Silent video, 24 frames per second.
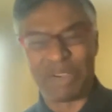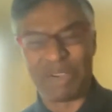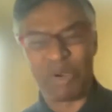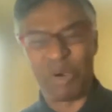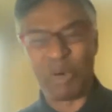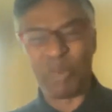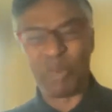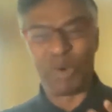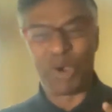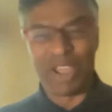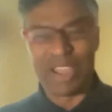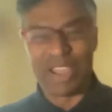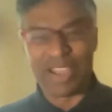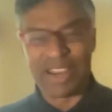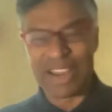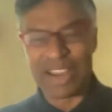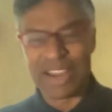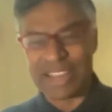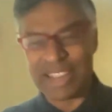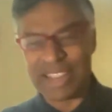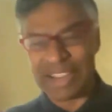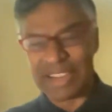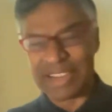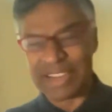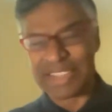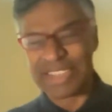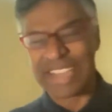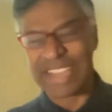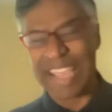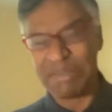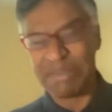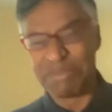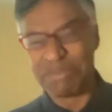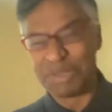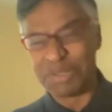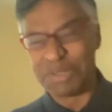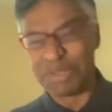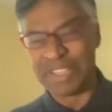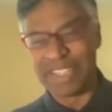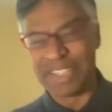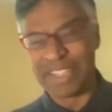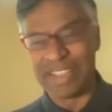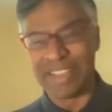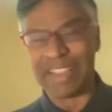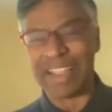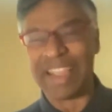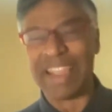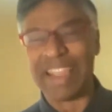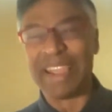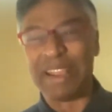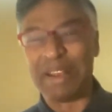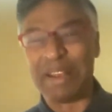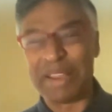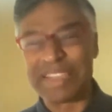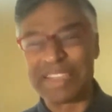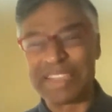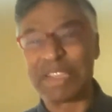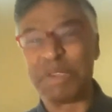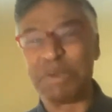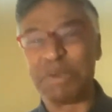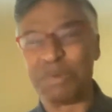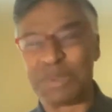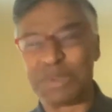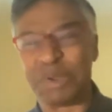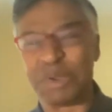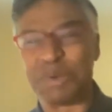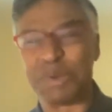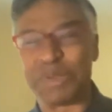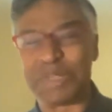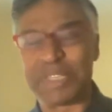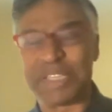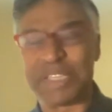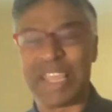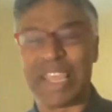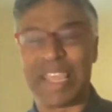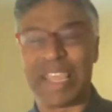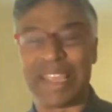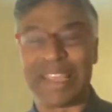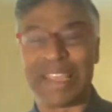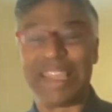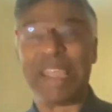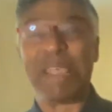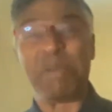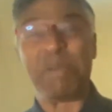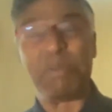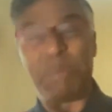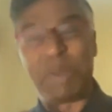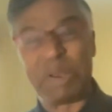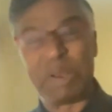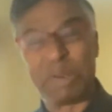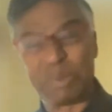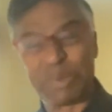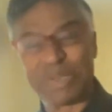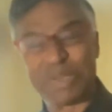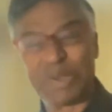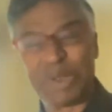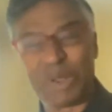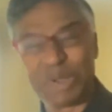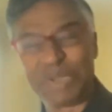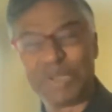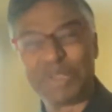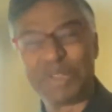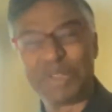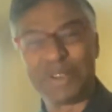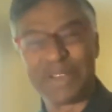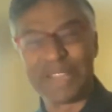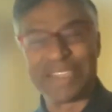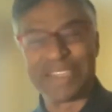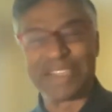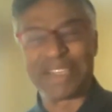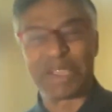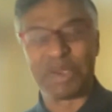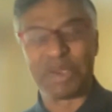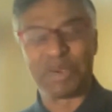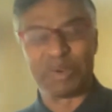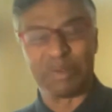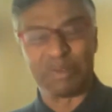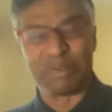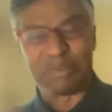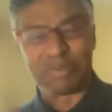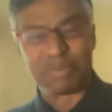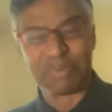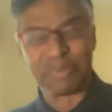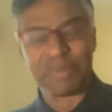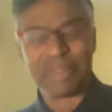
Homo hierarchicus came to the rescue, so to say, but it was not to the rescue of,